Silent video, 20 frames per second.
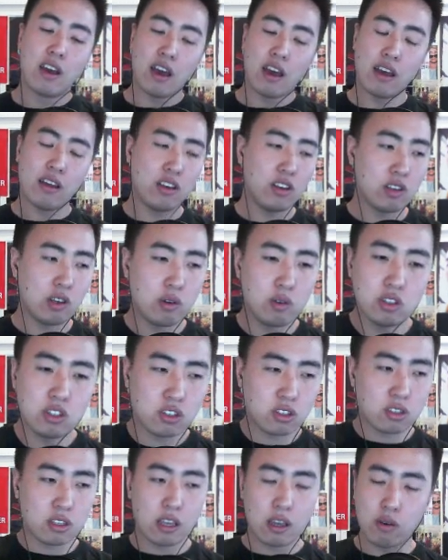It was
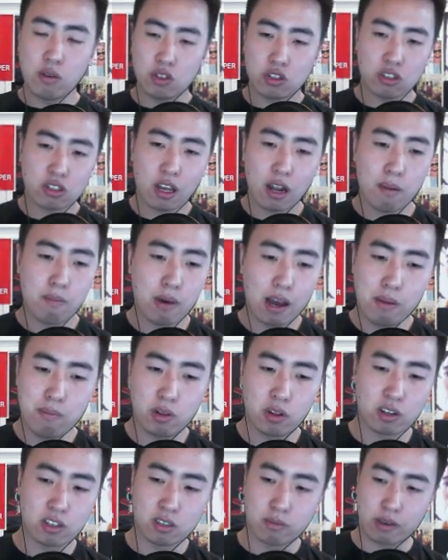just kind of mind
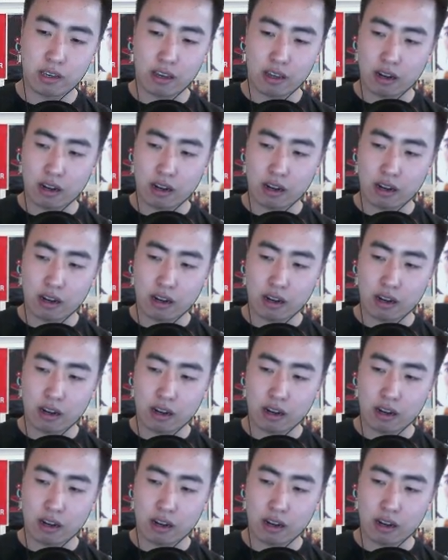blowing to me.